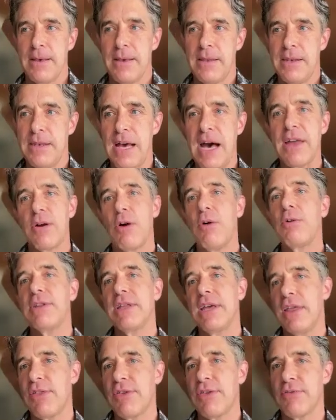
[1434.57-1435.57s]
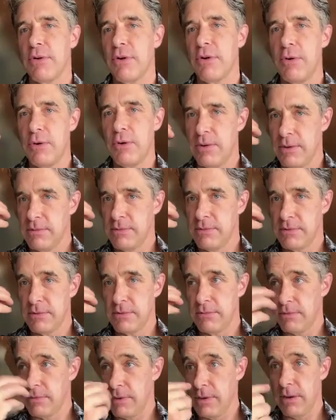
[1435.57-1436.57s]
Not only through
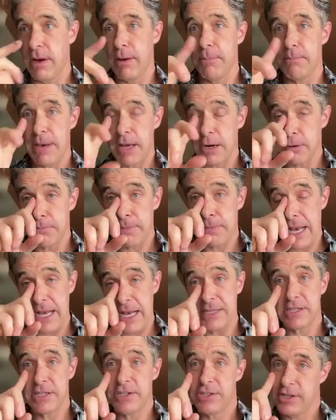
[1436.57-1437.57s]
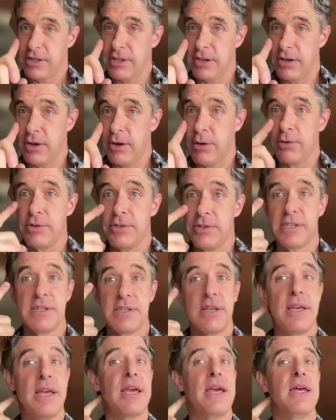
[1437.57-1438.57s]
a better passage in the nose
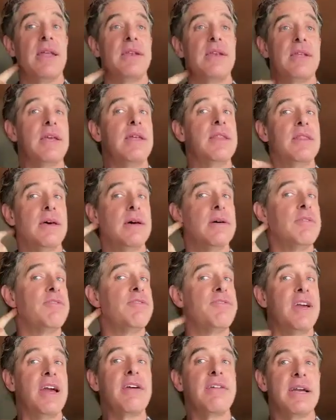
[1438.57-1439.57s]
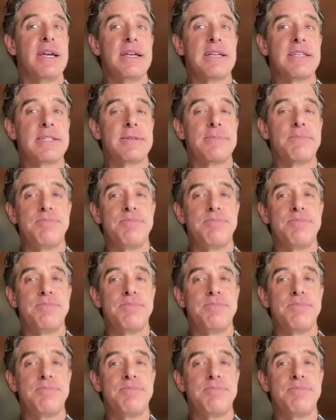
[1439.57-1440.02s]
and in the pharynx,